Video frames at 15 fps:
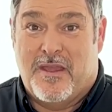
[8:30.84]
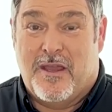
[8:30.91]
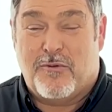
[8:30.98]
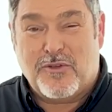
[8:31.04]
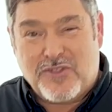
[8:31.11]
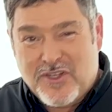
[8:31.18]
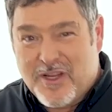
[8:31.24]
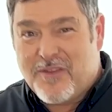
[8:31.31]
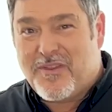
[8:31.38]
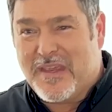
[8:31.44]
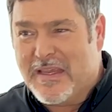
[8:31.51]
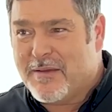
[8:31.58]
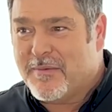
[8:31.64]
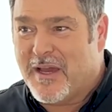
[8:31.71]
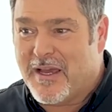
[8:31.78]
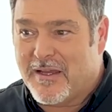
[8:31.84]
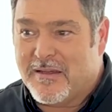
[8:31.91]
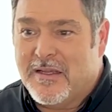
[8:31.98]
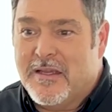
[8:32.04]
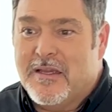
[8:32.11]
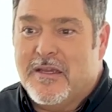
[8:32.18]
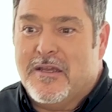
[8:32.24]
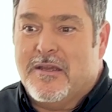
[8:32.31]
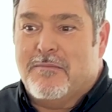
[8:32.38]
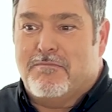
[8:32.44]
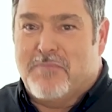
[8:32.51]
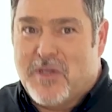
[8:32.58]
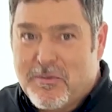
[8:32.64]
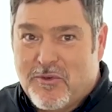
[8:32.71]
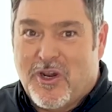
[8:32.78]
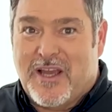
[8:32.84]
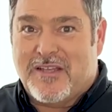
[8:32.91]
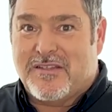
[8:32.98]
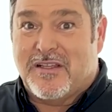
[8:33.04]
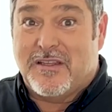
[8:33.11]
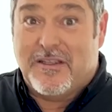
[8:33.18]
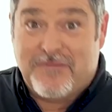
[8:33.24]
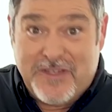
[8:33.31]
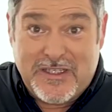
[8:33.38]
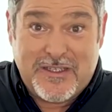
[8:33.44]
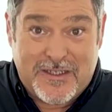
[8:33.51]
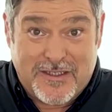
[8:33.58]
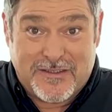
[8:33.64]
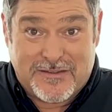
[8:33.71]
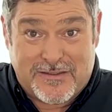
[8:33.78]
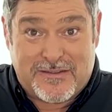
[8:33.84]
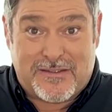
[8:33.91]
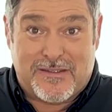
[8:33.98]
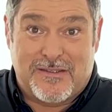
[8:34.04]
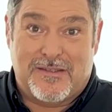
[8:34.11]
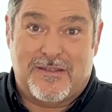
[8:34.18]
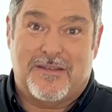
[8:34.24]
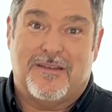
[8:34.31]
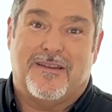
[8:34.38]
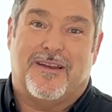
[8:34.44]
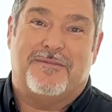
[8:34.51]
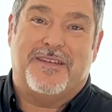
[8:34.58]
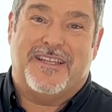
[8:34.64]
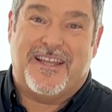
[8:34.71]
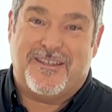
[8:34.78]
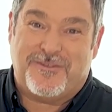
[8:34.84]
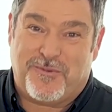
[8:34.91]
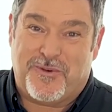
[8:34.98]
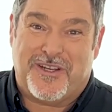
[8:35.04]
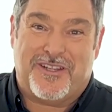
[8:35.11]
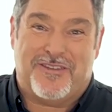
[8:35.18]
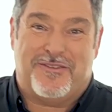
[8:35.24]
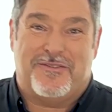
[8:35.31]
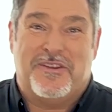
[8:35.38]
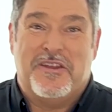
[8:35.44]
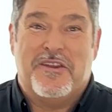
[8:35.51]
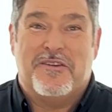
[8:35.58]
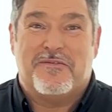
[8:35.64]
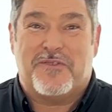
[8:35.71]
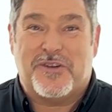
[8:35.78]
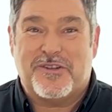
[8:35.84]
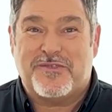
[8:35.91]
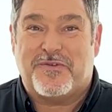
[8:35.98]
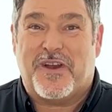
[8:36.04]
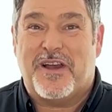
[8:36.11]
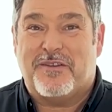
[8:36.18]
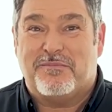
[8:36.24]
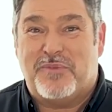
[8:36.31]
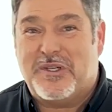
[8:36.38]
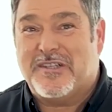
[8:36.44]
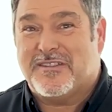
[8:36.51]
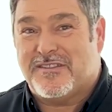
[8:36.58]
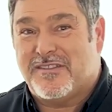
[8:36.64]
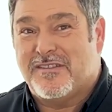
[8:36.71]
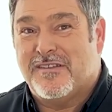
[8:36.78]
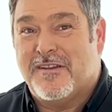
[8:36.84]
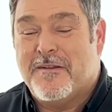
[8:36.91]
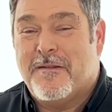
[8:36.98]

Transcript: I want you to think about memorizing Leviticus. I mean, that's one of the first five books.